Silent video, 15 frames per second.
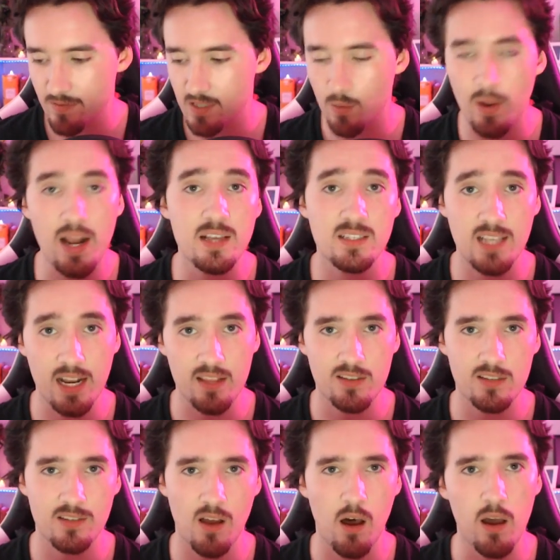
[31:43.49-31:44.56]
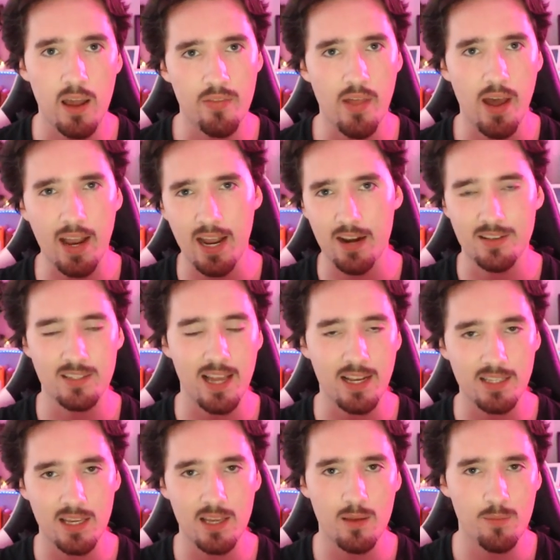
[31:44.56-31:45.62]
So when I said at the start in that kind of
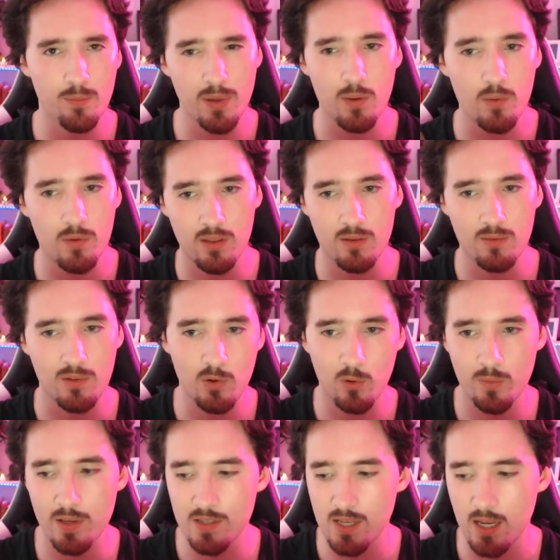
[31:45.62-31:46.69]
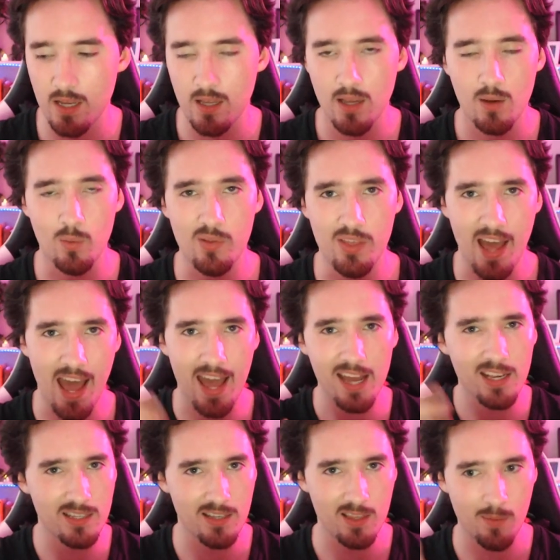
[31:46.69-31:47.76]
sexy bit with the cool music with the
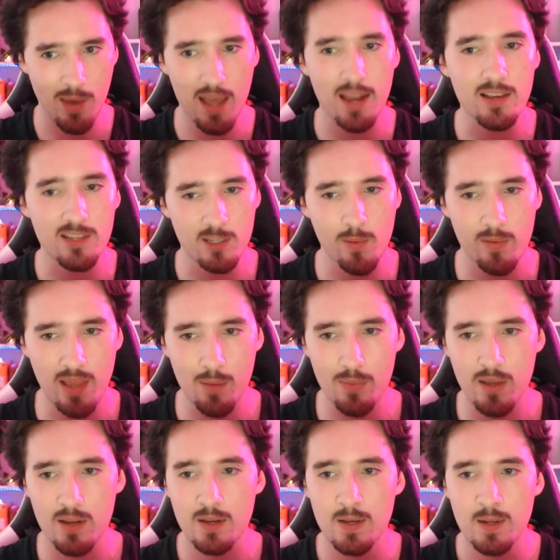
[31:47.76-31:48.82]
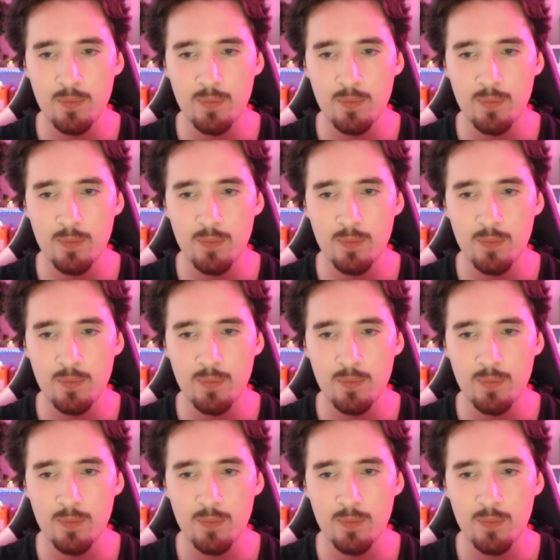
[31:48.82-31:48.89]
eggs and the mayonnaise, do you remember that bit?